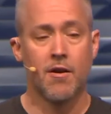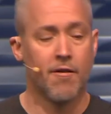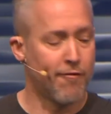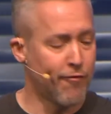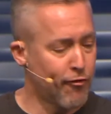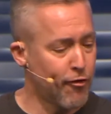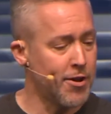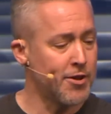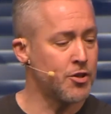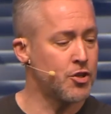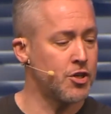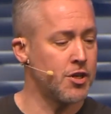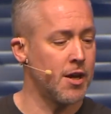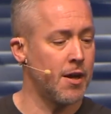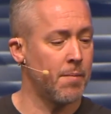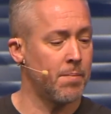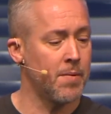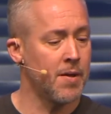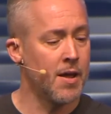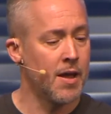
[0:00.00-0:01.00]

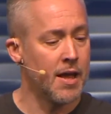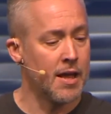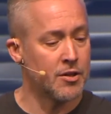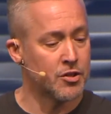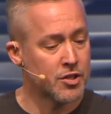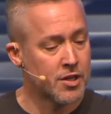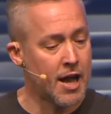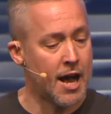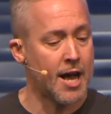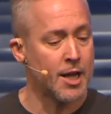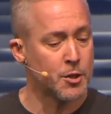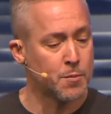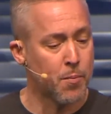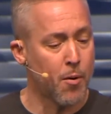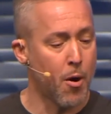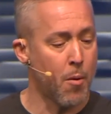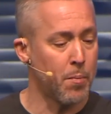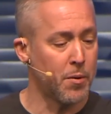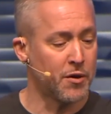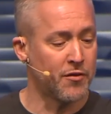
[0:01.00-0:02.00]
Friendship is God's
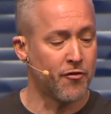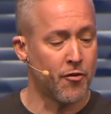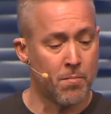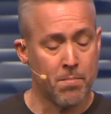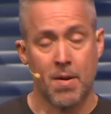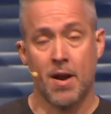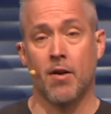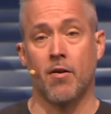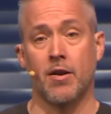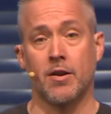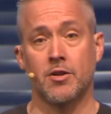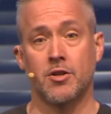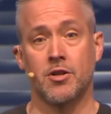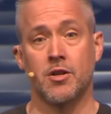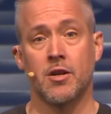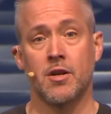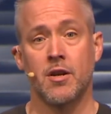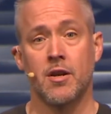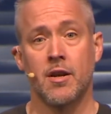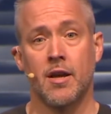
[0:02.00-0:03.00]
purpose for
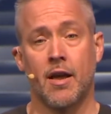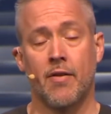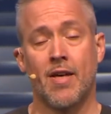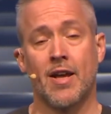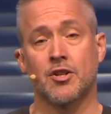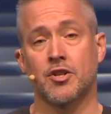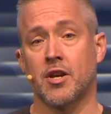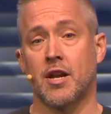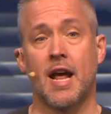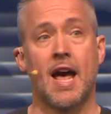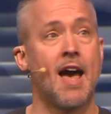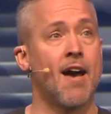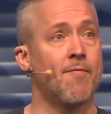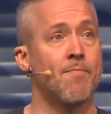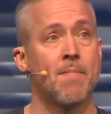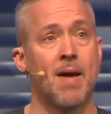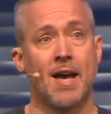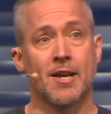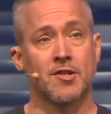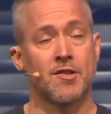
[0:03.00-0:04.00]
marriage, and that's going to
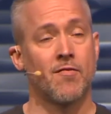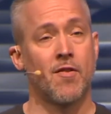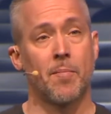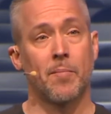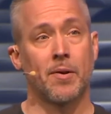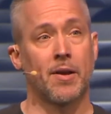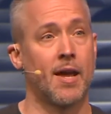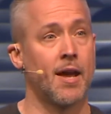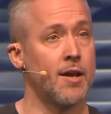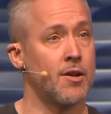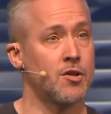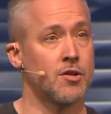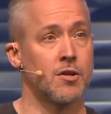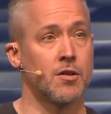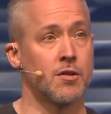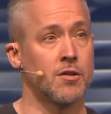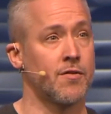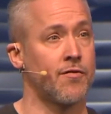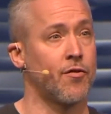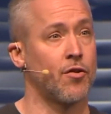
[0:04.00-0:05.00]
have massive
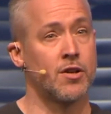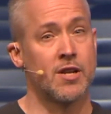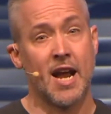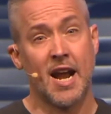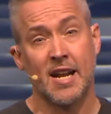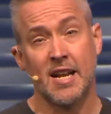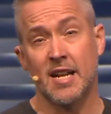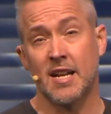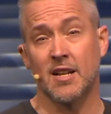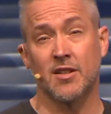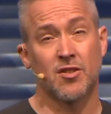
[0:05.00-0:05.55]
implications for dating.